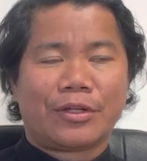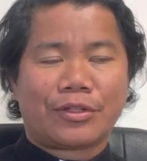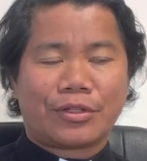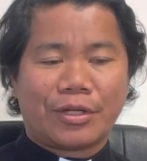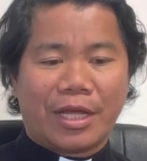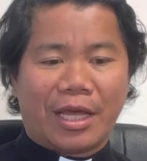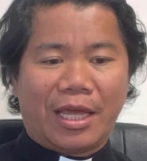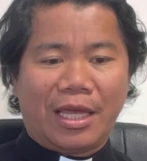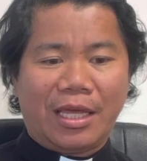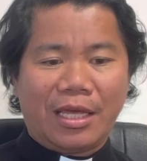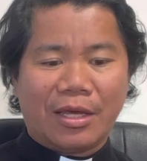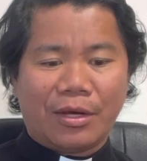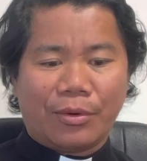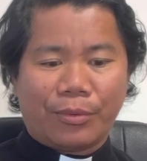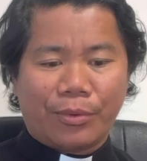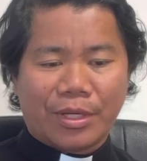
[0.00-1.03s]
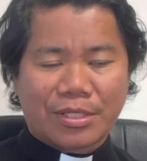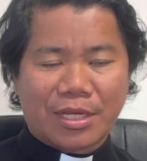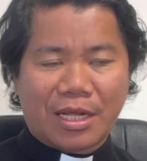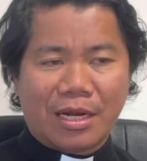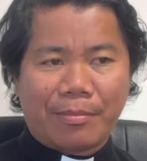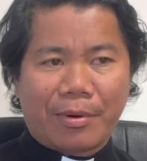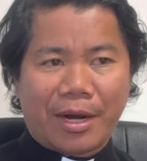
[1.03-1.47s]
Today, we
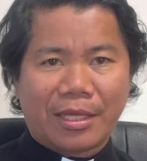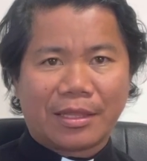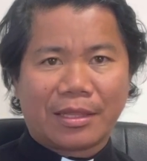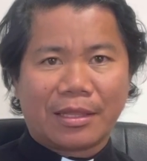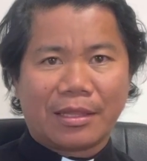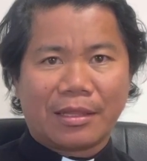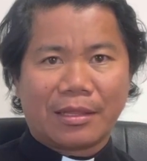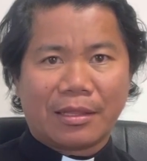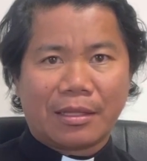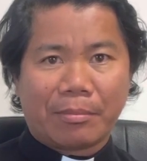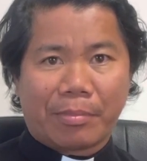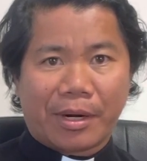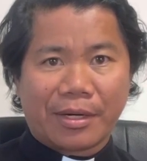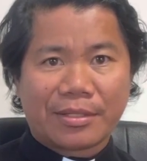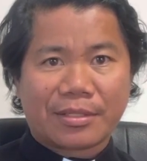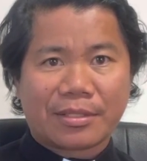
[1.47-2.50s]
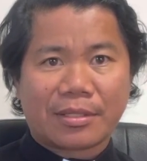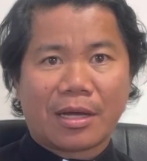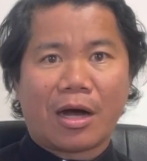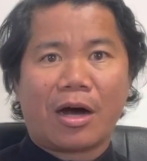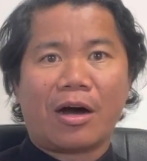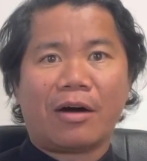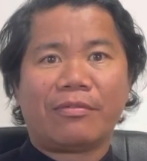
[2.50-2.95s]
celebrate the birth
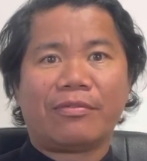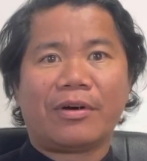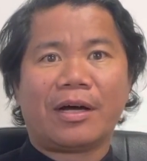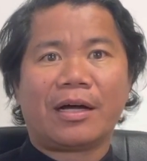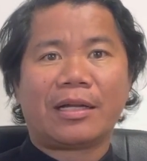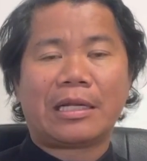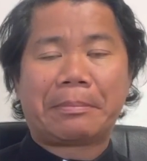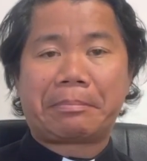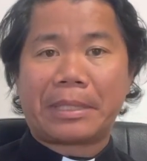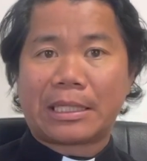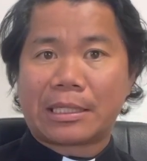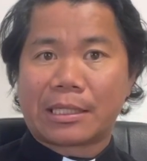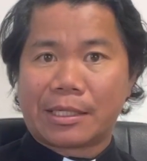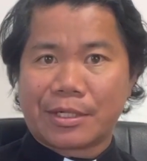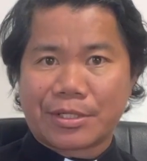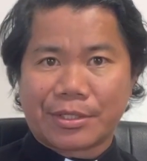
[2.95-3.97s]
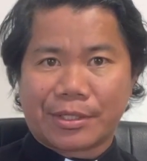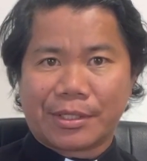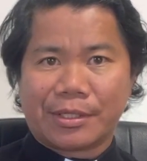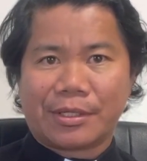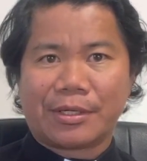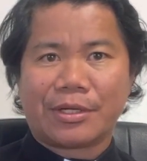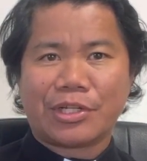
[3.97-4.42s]
of uh, the precursor
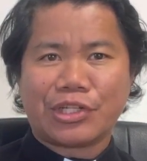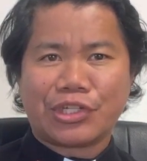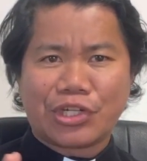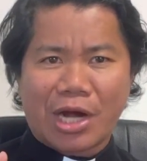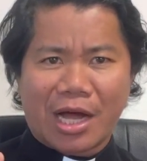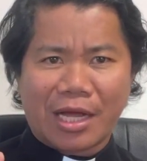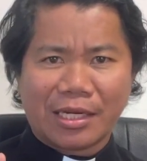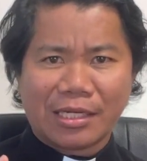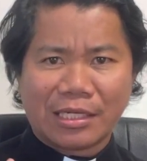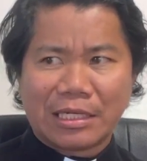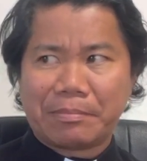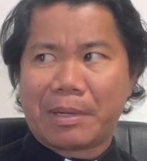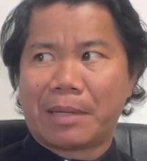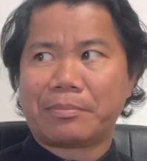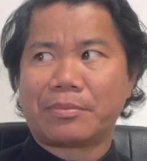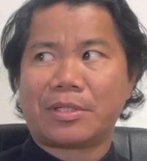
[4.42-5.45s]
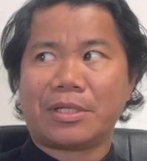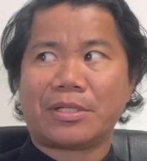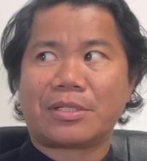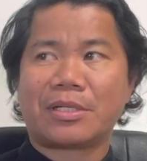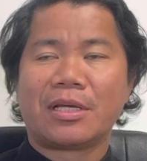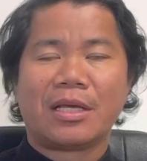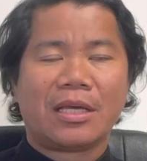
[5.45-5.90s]
John the
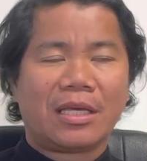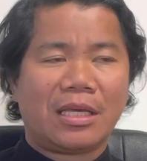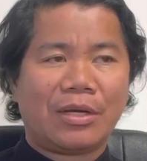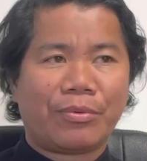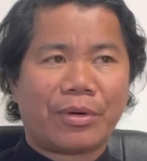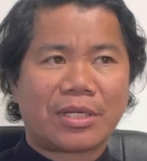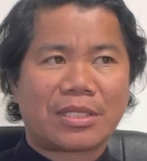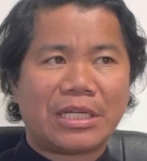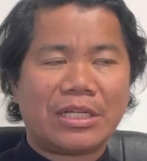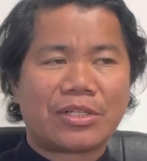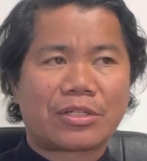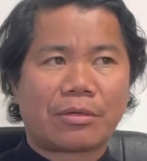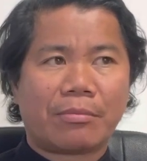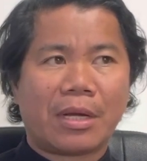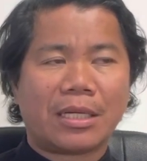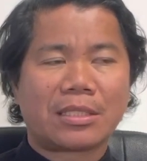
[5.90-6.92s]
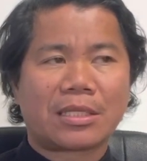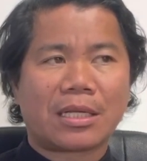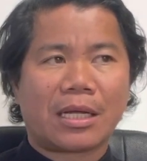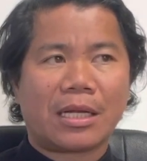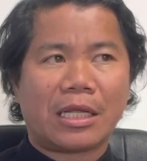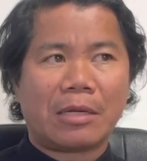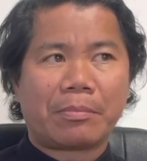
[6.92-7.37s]
Baptist. He was
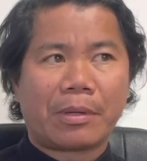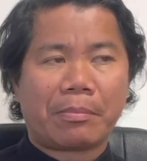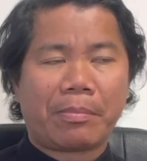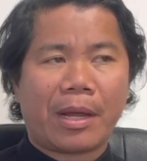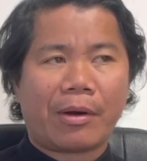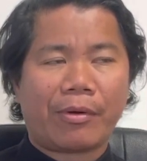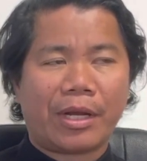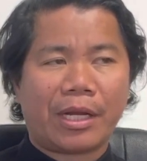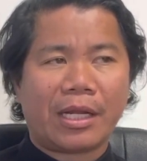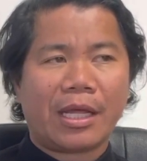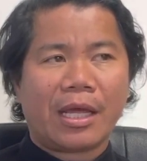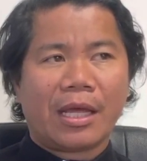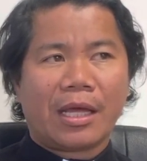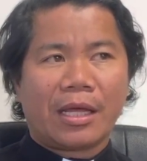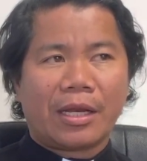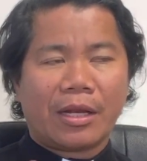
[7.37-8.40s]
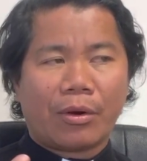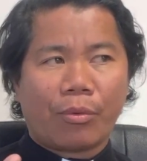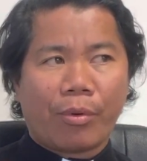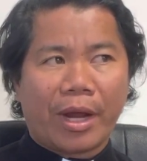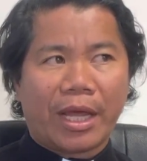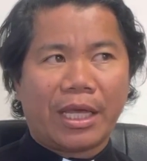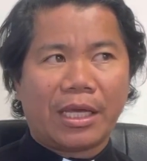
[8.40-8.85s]
instrumental in preparing the
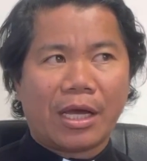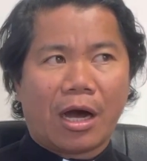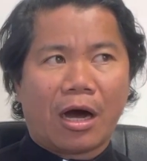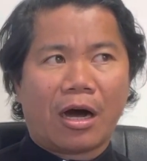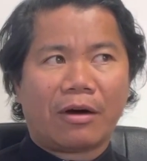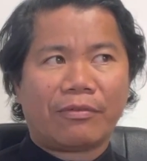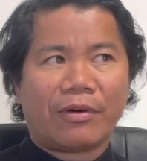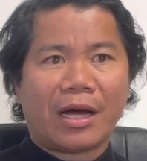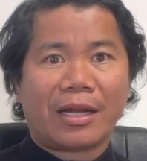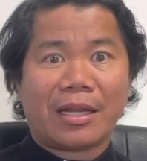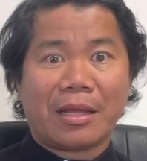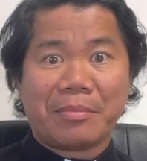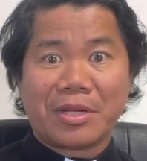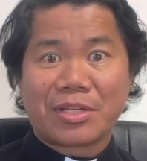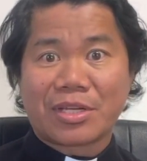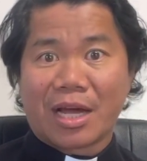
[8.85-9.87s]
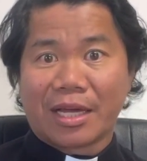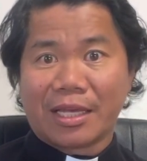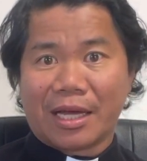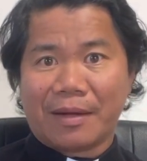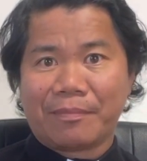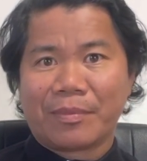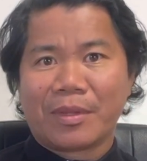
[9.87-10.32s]
way of uh, the Messiah.